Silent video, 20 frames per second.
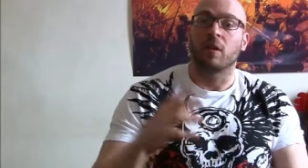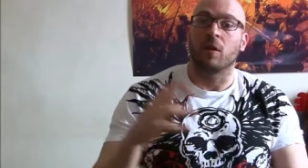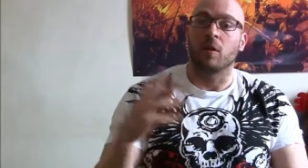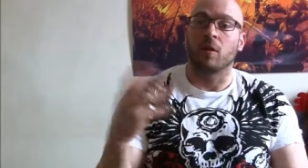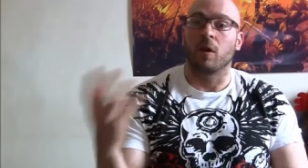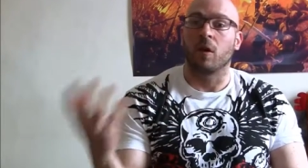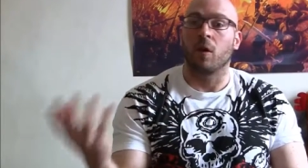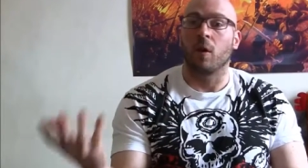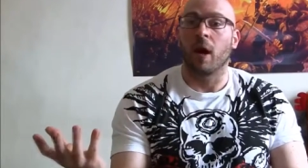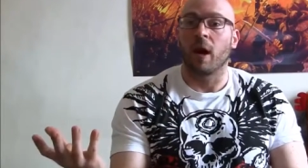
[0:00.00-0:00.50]
They
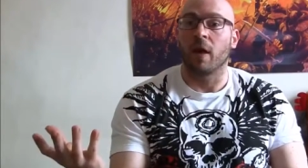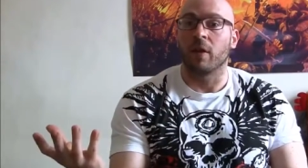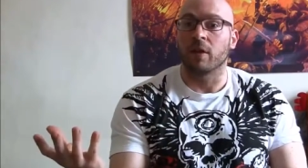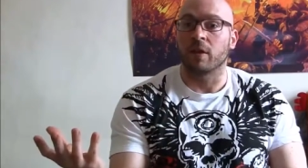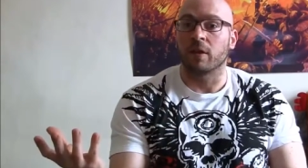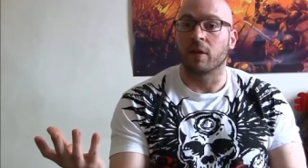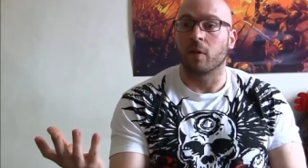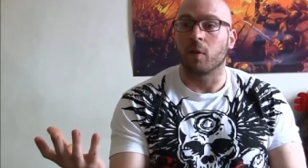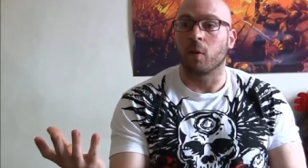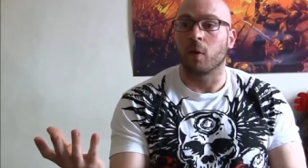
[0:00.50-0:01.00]
don't know how
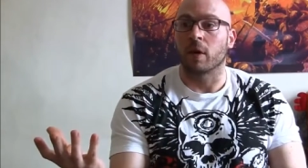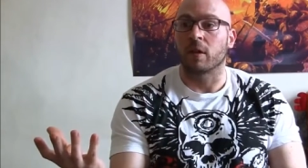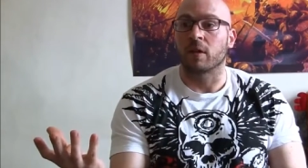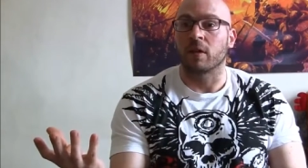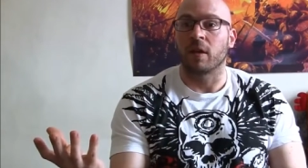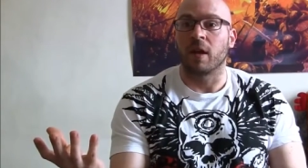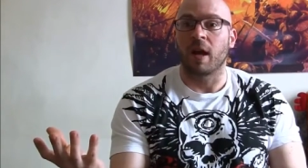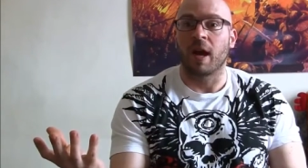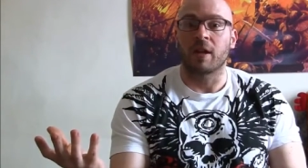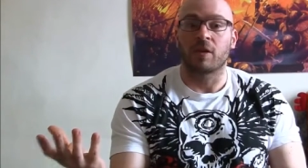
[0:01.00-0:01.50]
this stuff
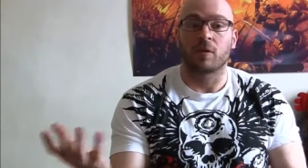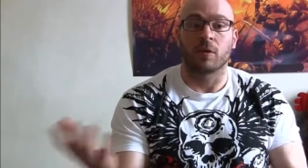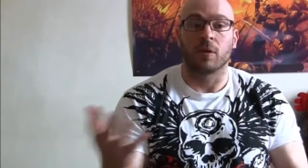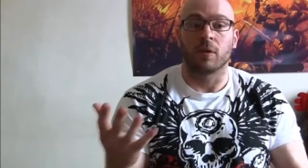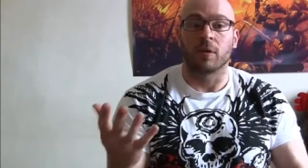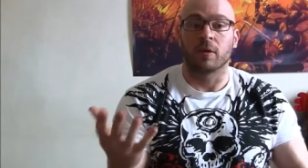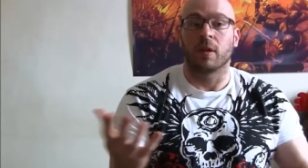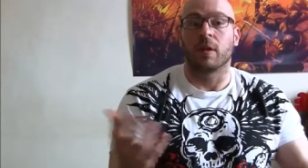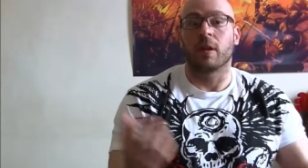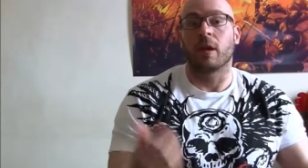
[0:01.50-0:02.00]
works in
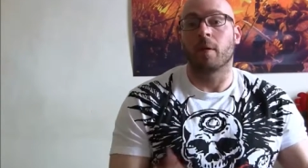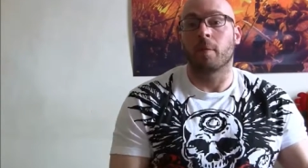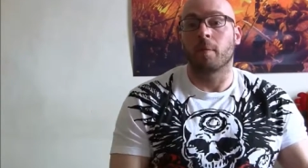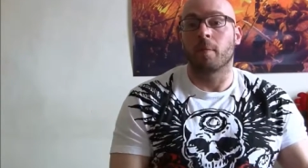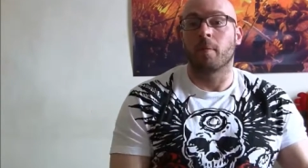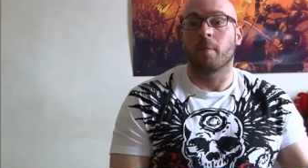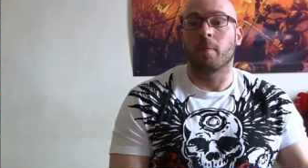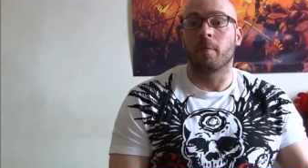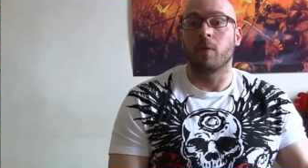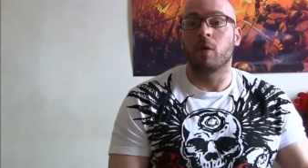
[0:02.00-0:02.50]
naturals, and they're
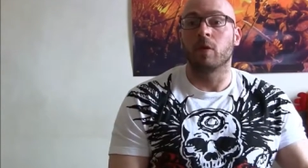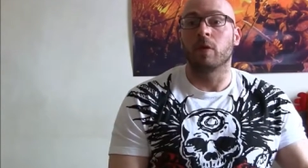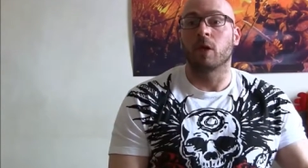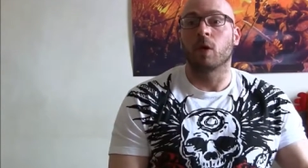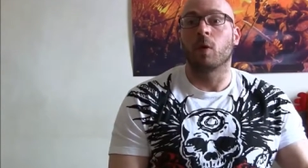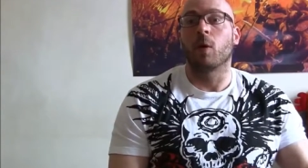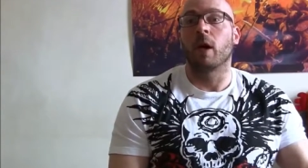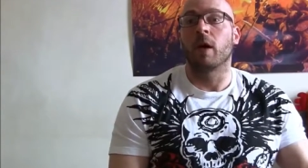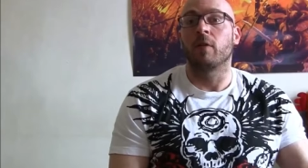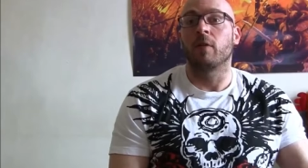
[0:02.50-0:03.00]

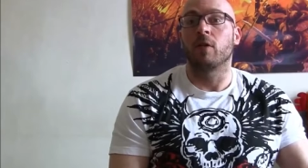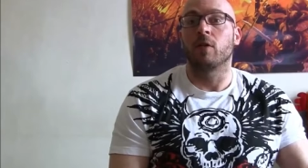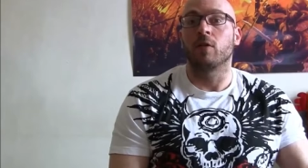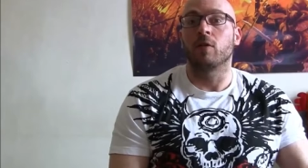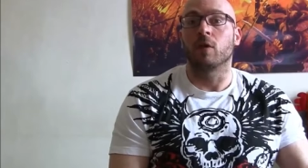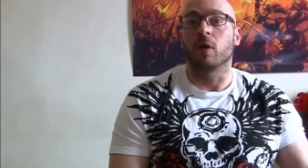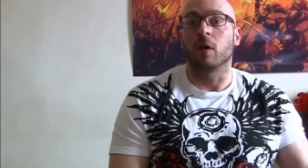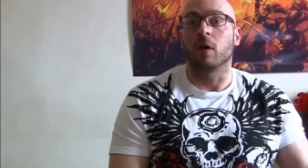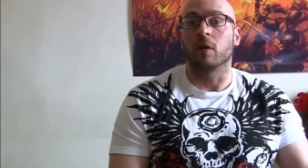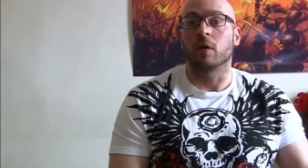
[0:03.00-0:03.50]
using quite a few
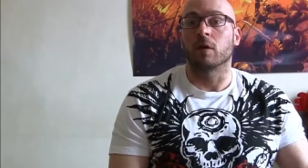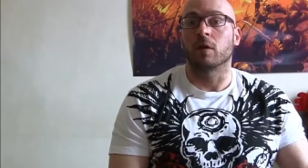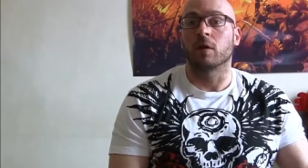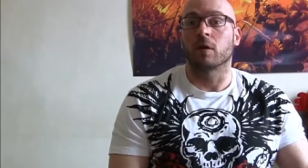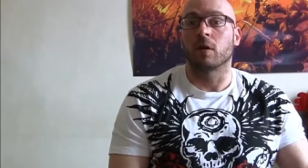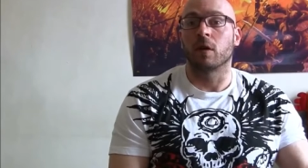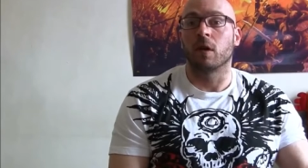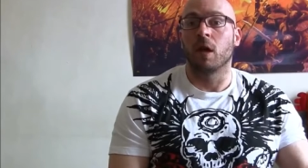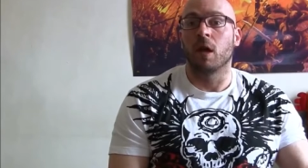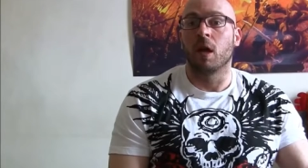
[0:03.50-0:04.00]

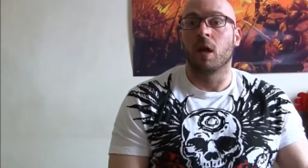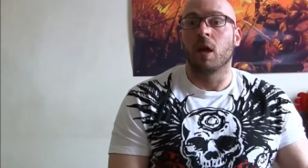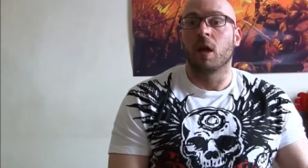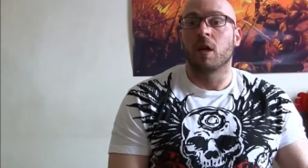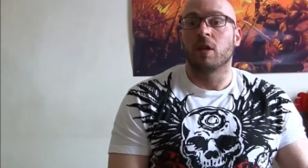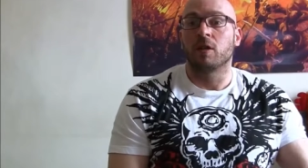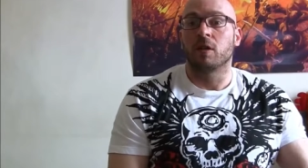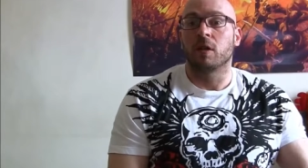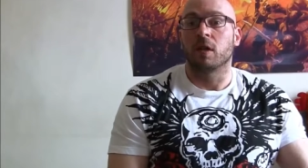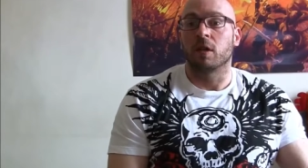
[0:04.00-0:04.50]
drugs
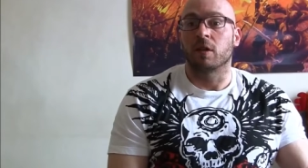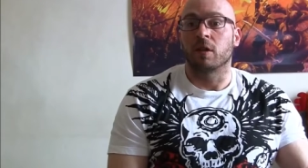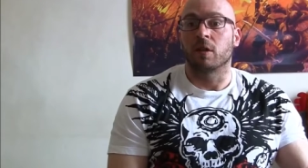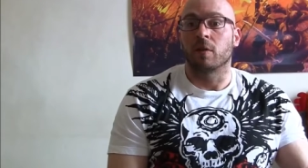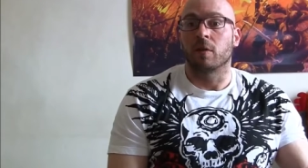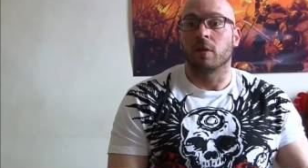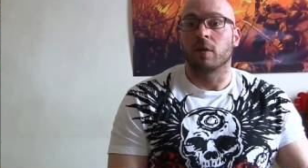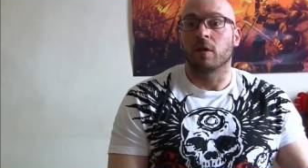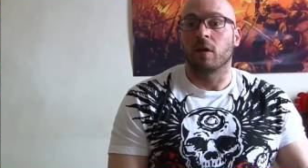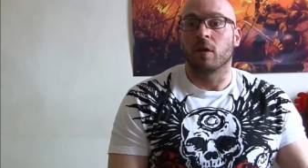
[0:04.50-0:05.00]
to get the
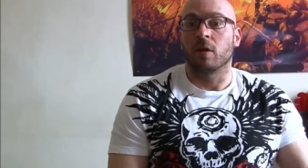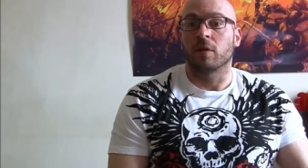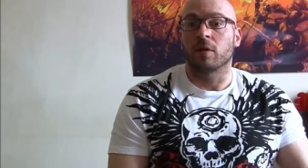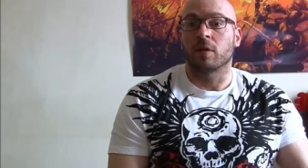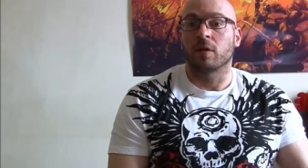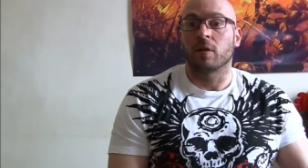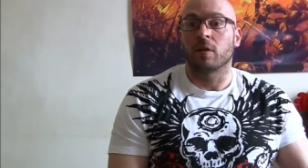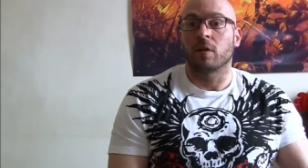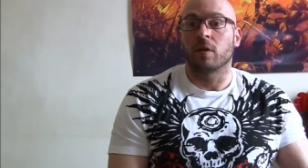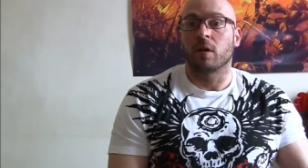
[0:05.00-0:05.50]

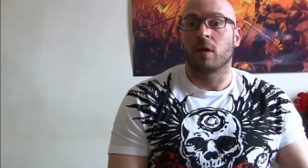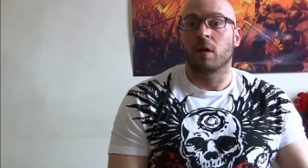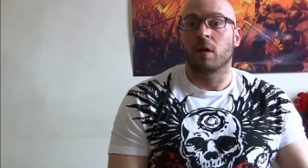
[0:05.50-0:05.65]
results.